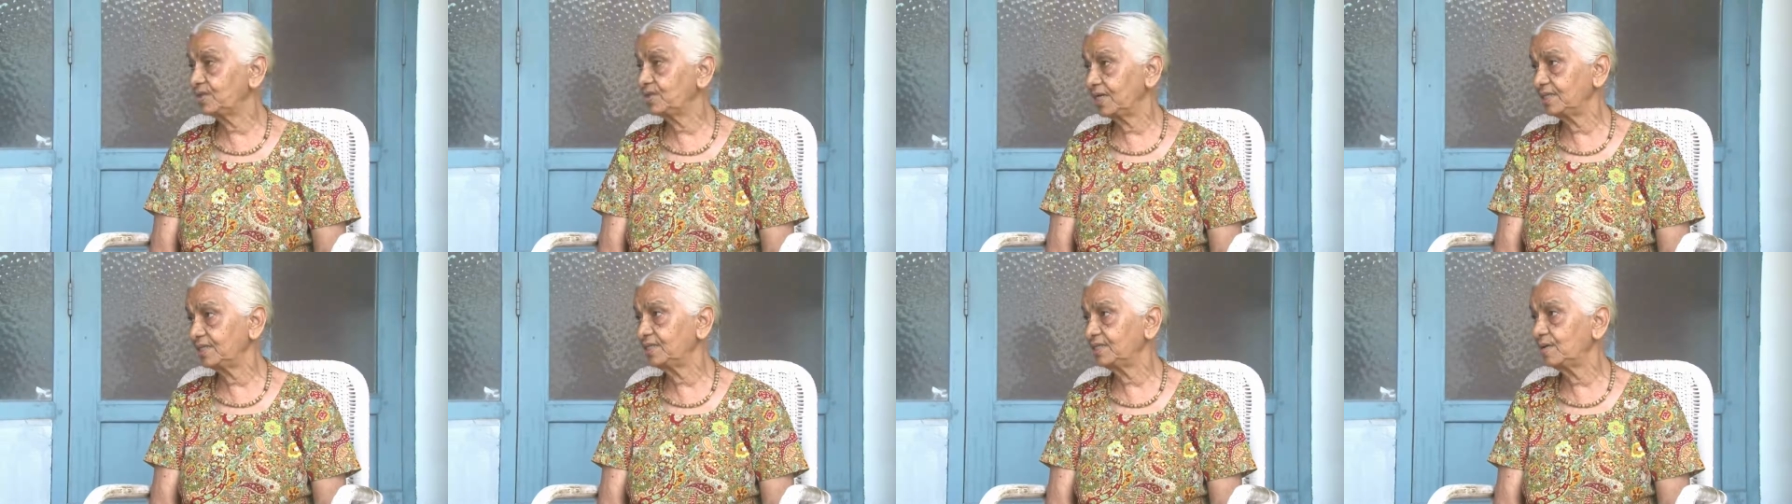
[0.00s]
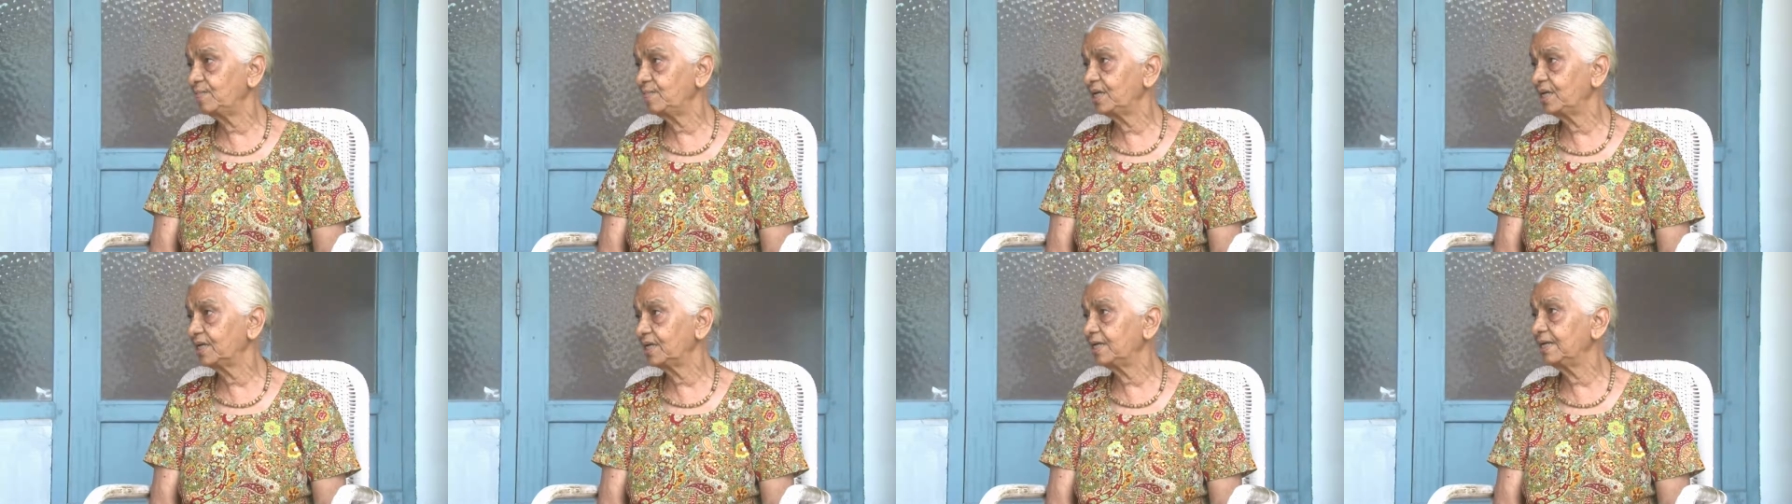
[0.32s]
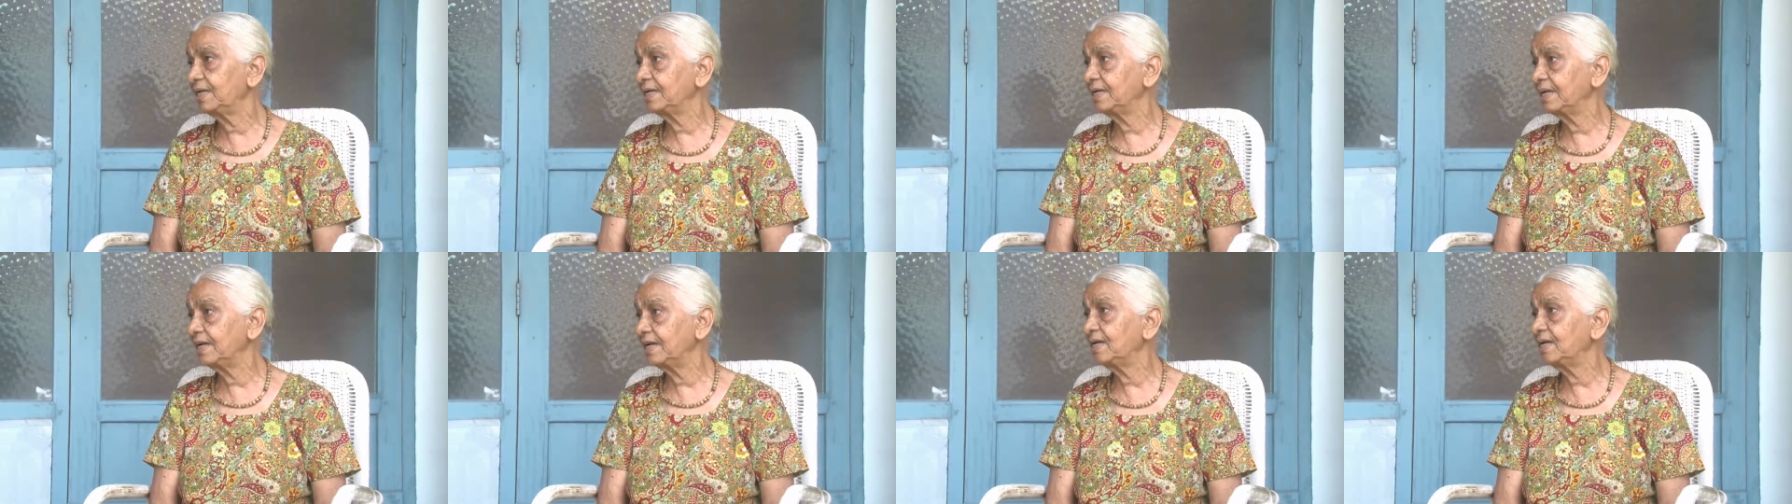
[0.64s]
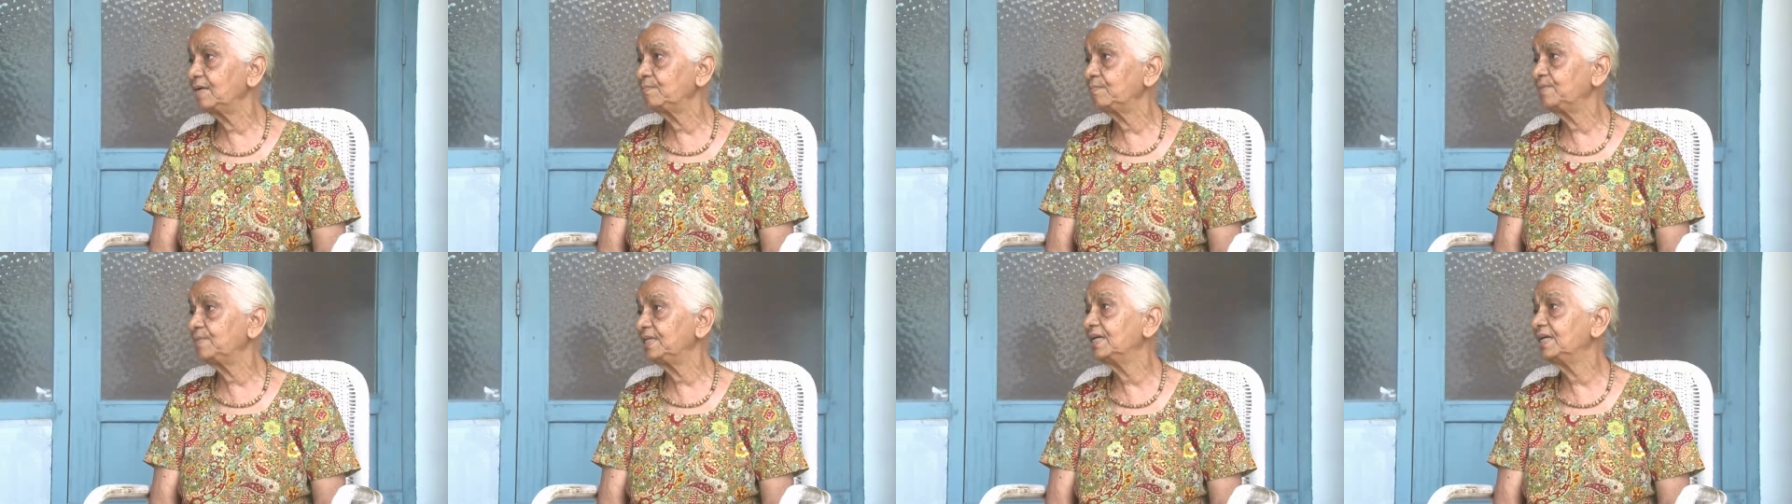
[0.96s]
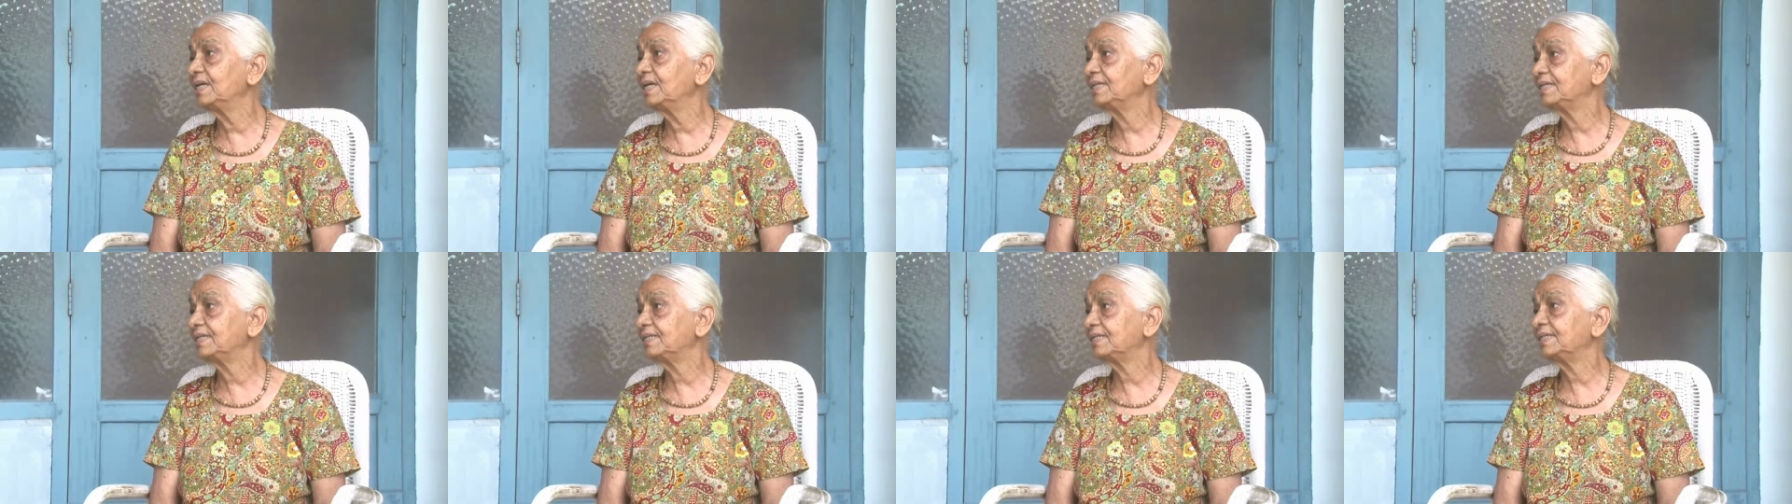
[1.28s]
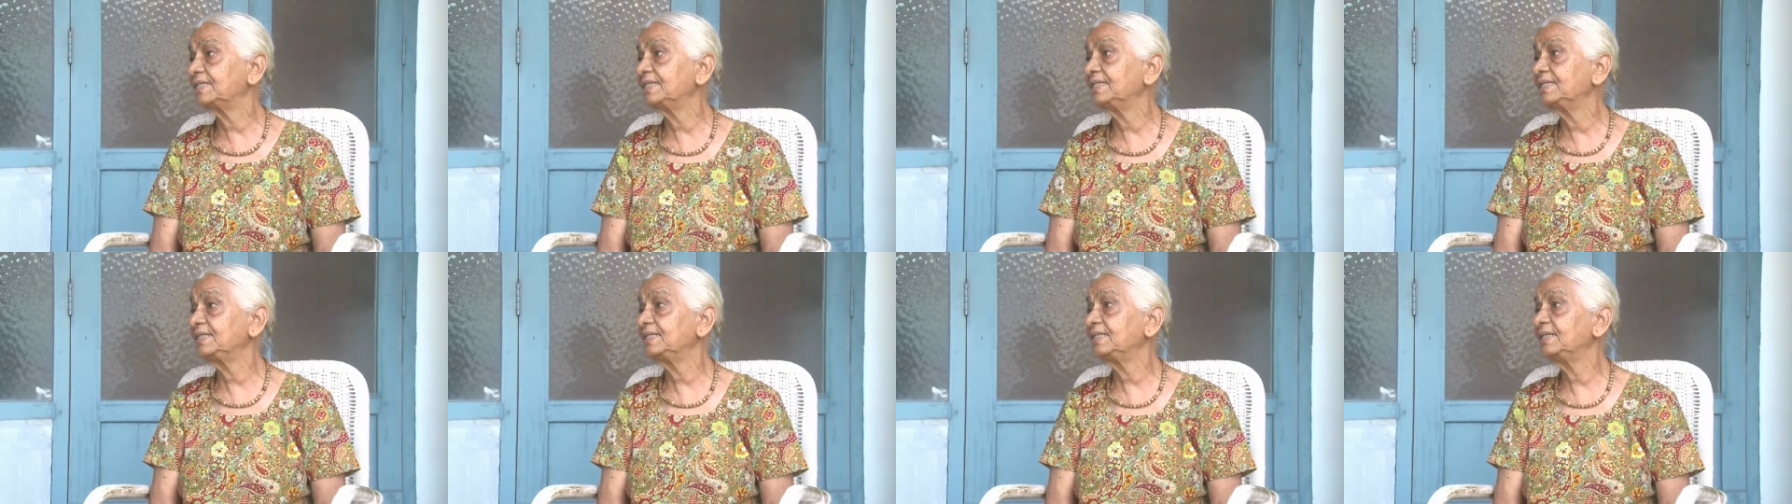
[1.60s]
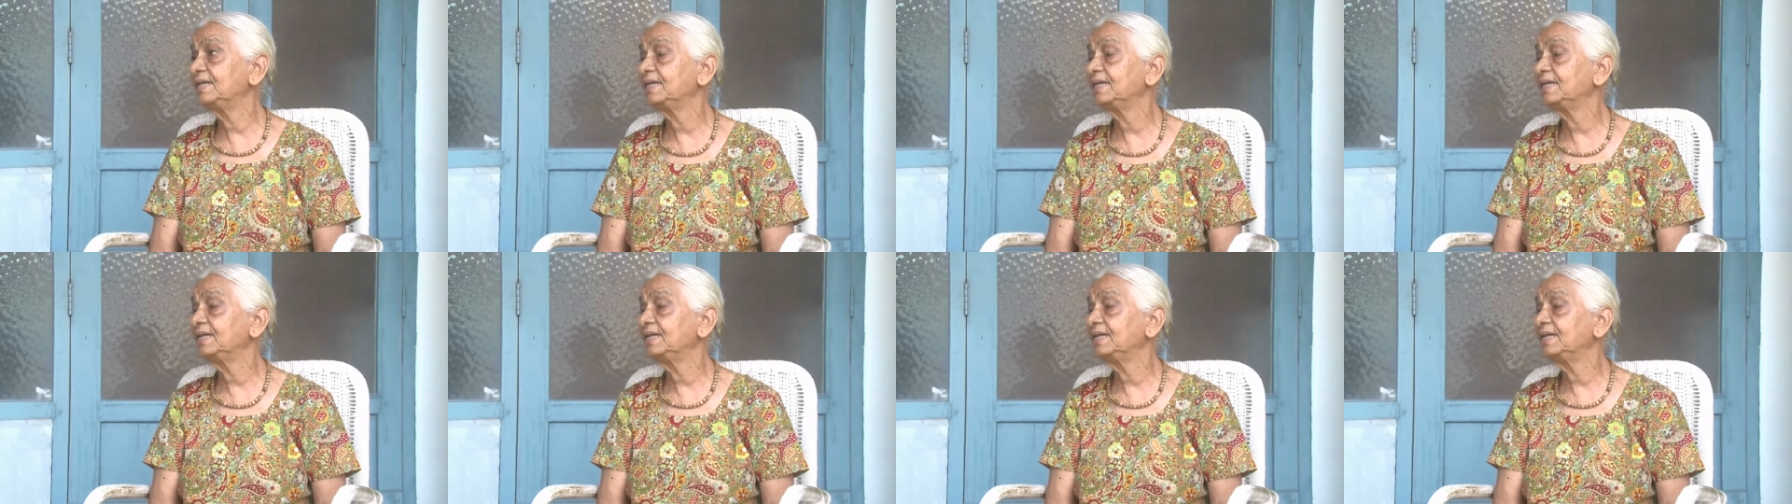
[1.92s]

just the beginning, A, B, and C.